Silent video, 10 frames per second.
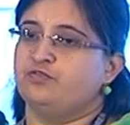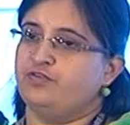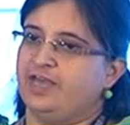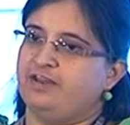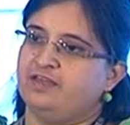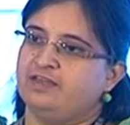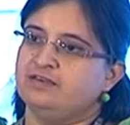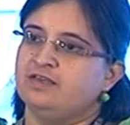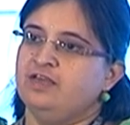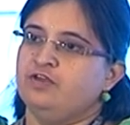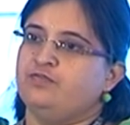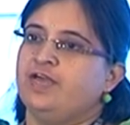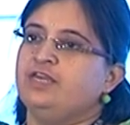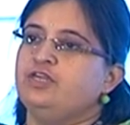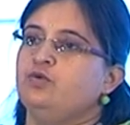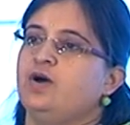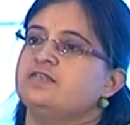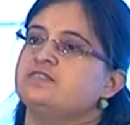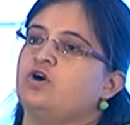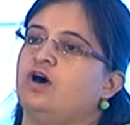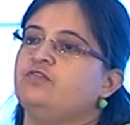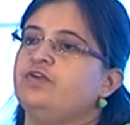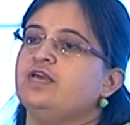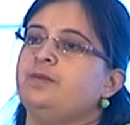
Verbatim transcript: wherein when you are solving